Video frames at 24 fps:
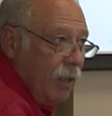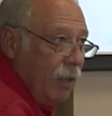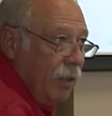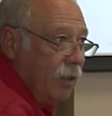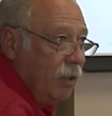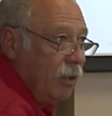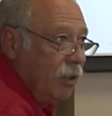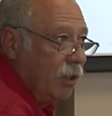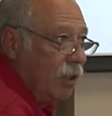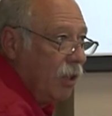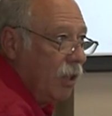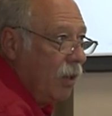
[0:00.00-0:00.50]

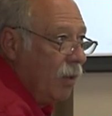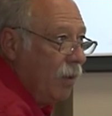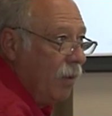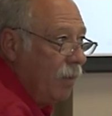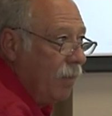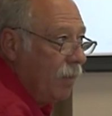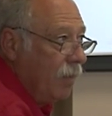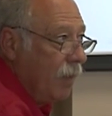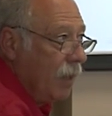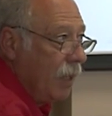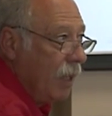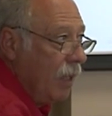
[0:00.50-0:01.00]
So
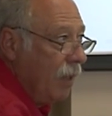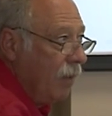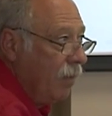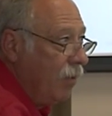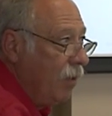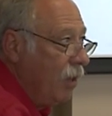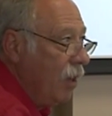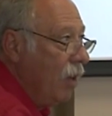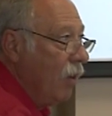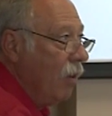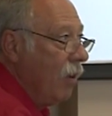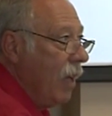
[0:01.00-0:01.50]
if
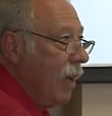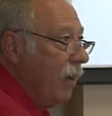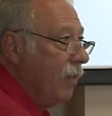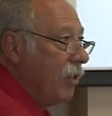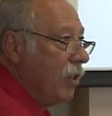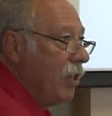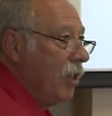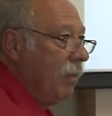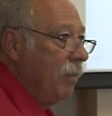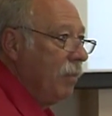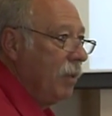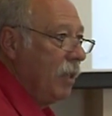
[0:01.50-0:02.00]
you don't have
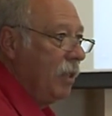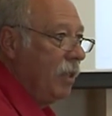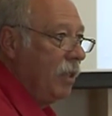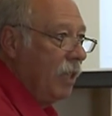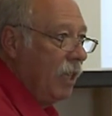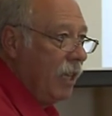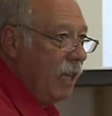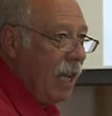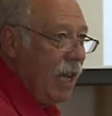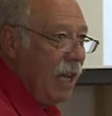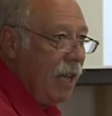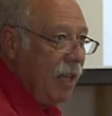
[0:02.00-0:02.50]
something
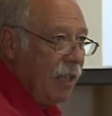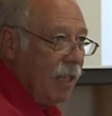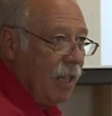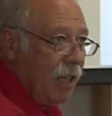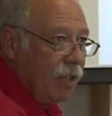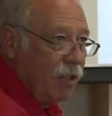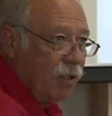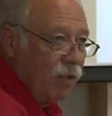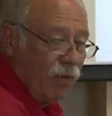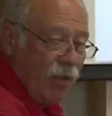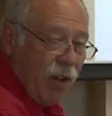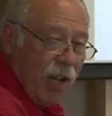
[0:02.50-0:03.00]
today,
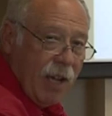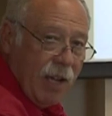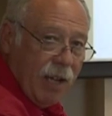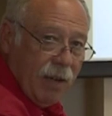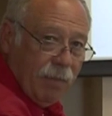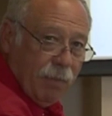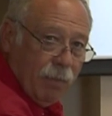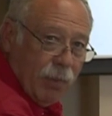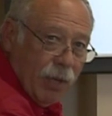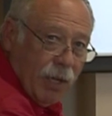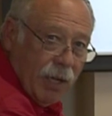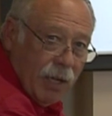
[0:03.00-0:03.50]
that's fine,
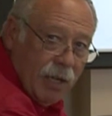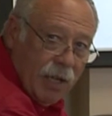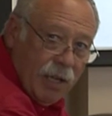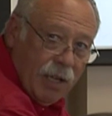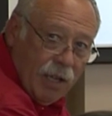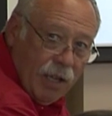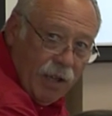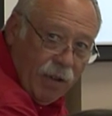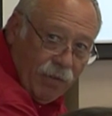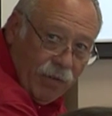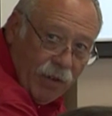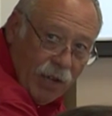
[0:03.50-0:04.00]
but
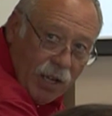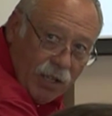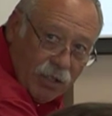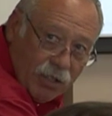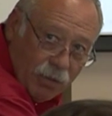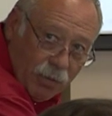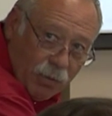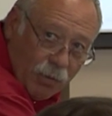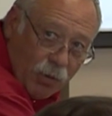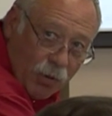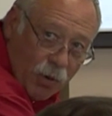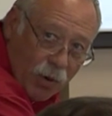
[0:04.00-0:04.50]
if you had
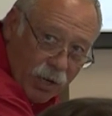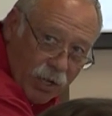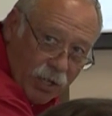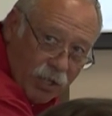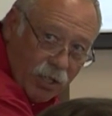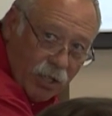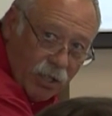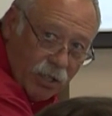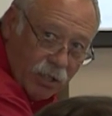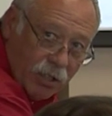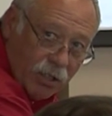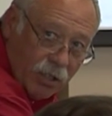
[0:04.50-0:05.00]
some
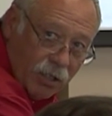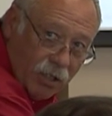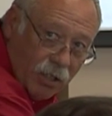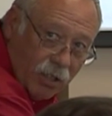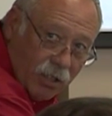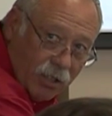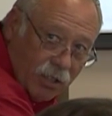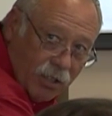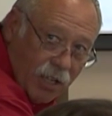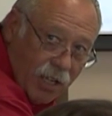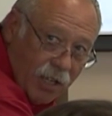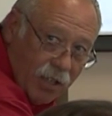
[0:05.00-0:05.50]
questions,
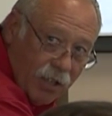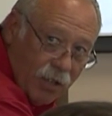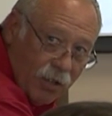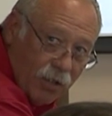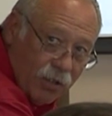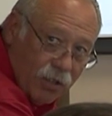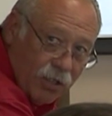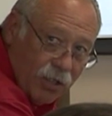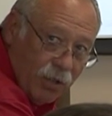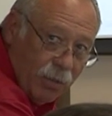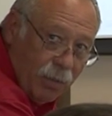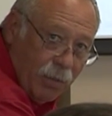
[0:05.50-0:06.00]
just send
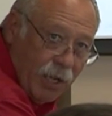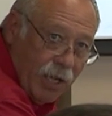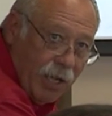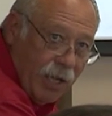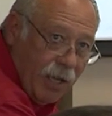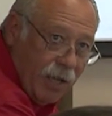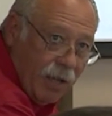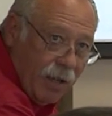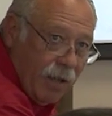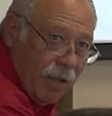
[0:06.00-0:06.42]
those to me